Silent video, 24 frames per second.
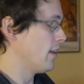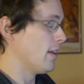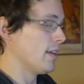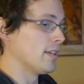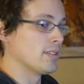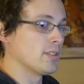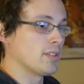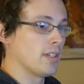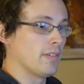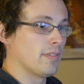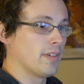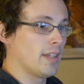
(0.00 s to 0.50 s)

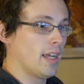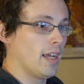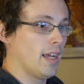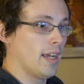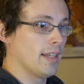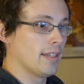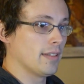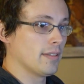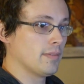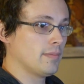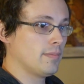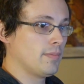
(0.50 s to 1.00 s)
So I've
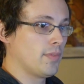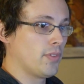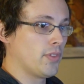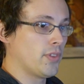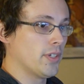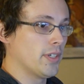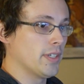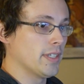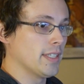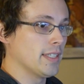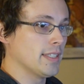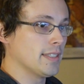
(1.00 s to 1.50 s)
got
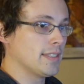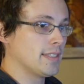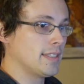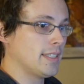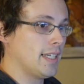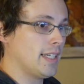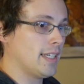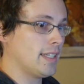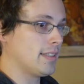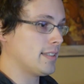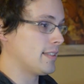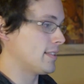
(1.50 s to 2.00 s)

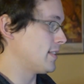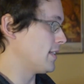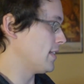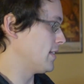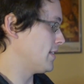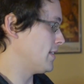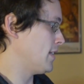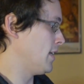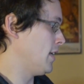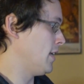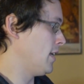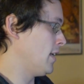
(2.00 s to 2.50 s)
36
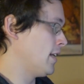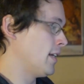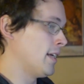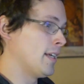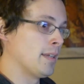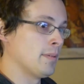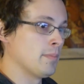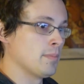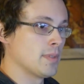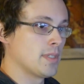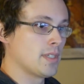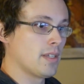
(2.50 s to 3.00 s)

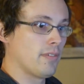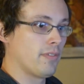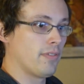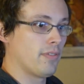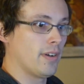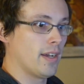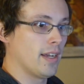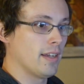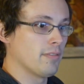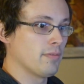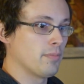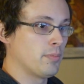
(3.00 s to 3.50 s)
times
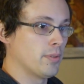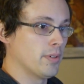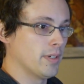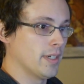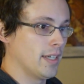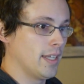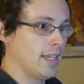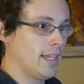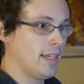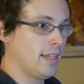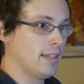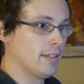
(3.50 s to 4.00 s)

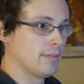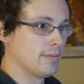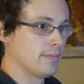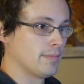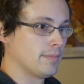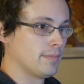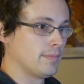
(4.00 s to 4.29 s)
5.8,